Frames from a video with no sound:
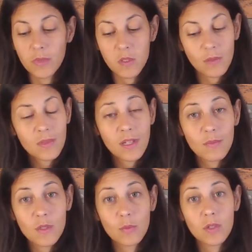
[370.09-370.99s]
but
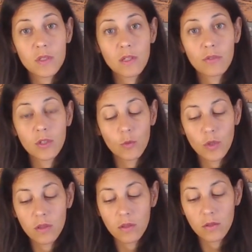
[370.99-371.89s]
sometimes someone is giving you
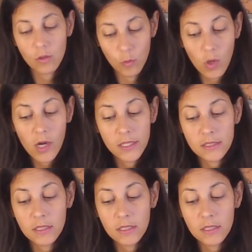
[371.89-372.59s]
what you want